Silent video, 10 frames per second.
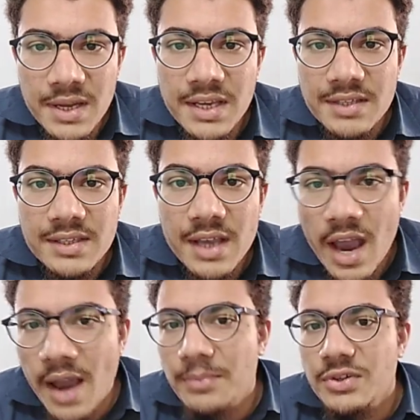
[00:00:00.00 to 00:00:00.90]
please?
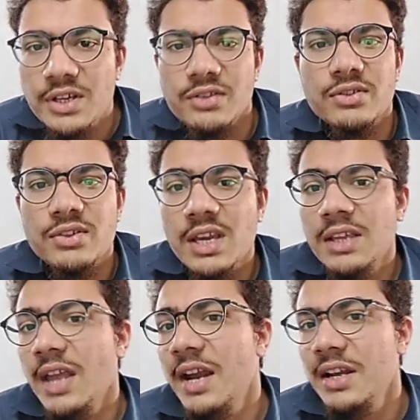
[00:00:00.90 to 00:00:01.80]
I'm just saying
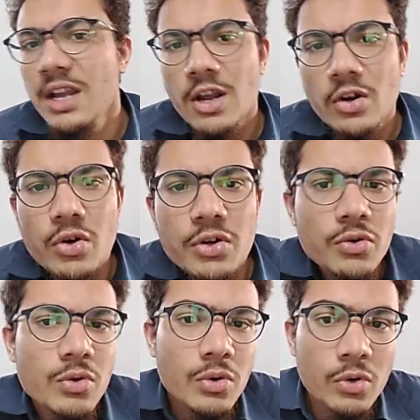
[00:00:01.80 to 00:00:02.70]
that could
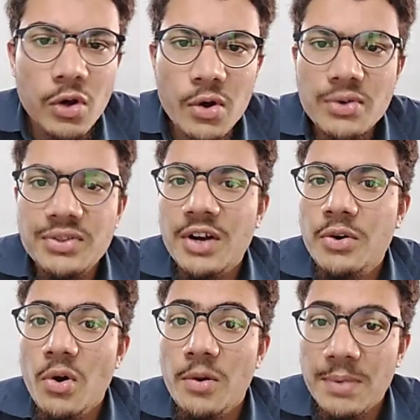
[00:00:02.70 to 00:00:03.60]
you close the
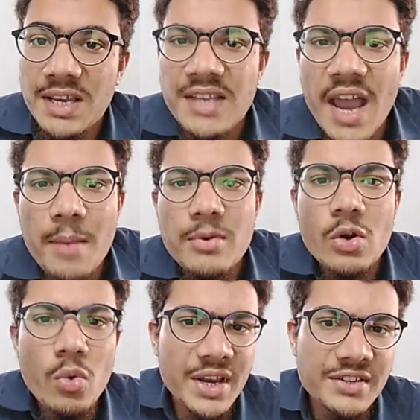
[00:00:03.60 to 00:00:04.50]
door please? I'm
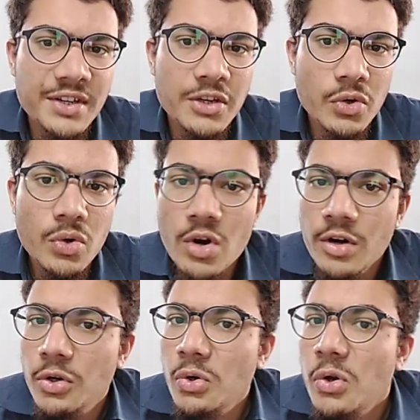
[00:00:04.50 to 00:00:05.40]
requesting you
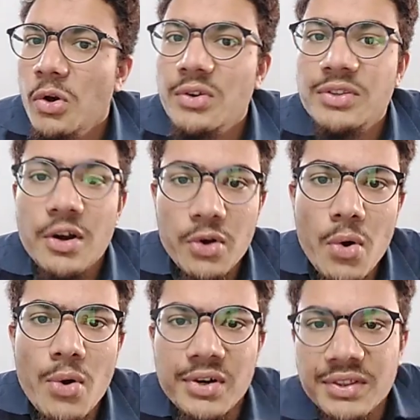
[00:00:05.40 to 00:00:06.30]
to close the
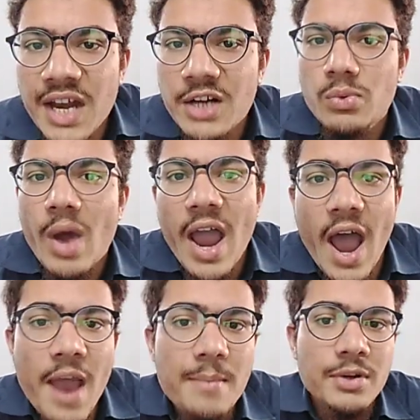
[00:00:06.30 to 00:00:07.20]
door. That's why
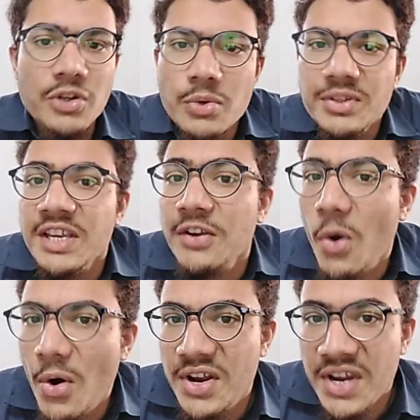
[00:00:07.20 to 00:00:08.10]
I'm using
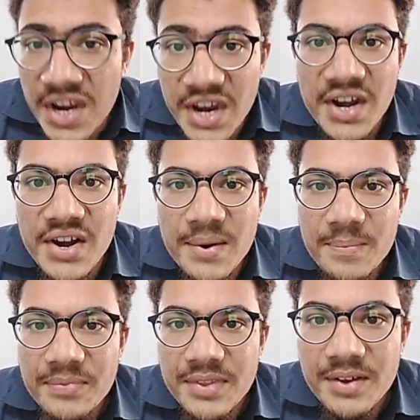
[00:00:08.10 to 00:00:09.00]
could here.
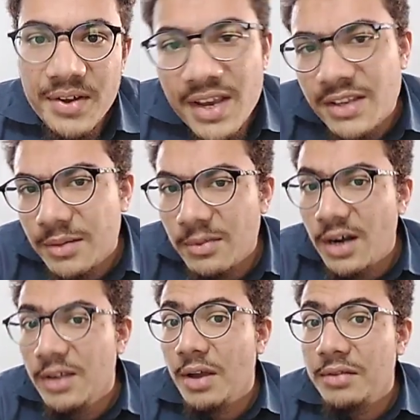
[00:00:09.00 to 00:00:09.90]
Okay,
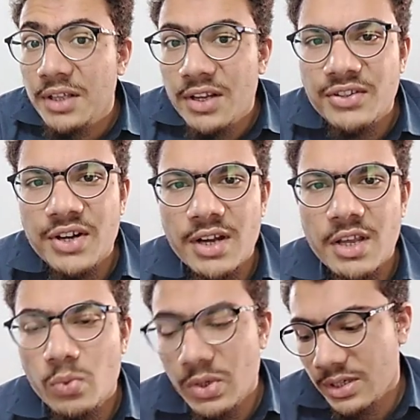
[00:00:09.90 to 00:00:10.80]
similarly we have another
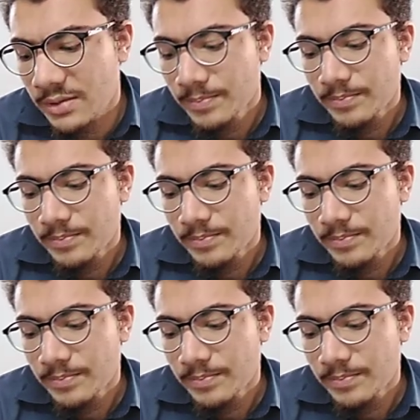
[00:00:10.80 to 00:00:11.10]
sentence which is: